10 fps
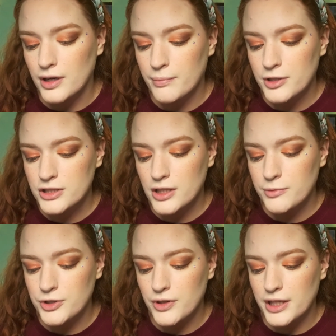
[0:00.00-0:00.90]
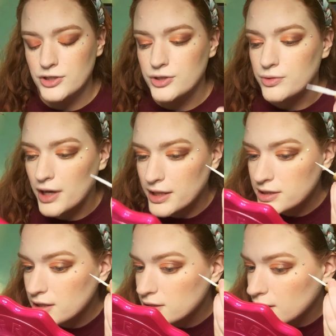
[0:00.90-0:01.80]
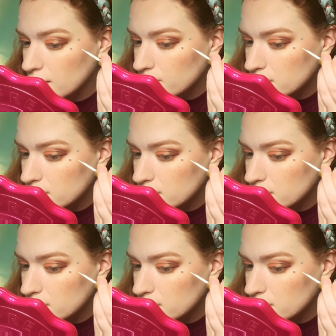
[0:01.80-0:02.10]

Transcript: I'm just gonna do like 2 dots at a time this